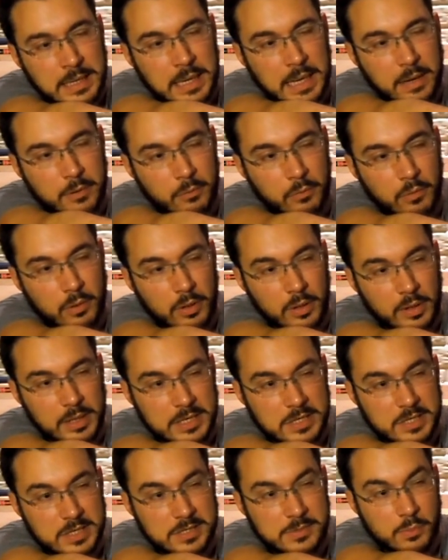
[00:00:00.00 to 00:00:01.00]
It
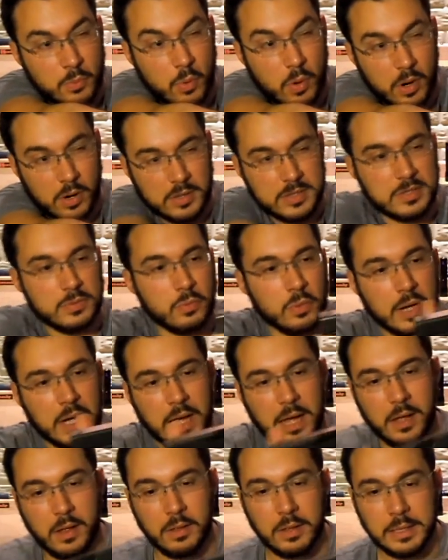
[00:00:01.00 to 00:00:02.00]
really just works
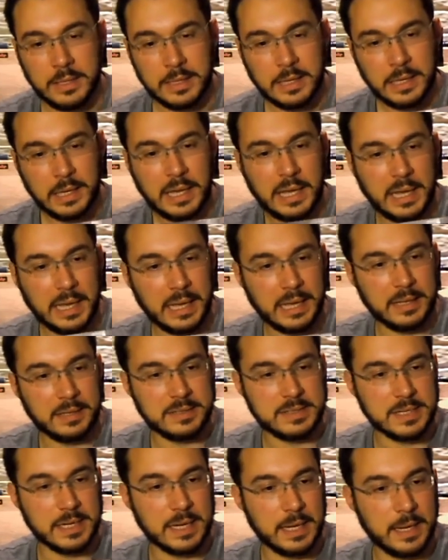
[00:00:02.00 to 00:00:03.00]
well,
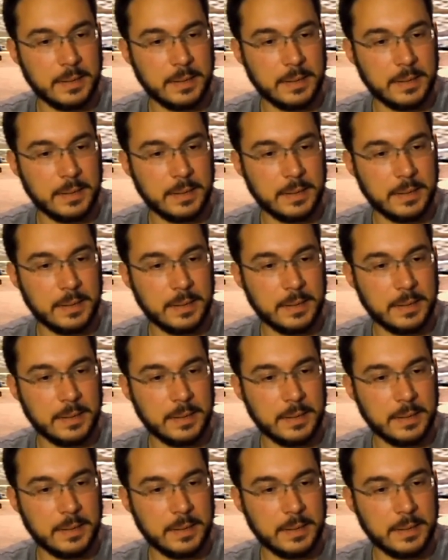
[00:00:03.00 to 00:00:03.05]
and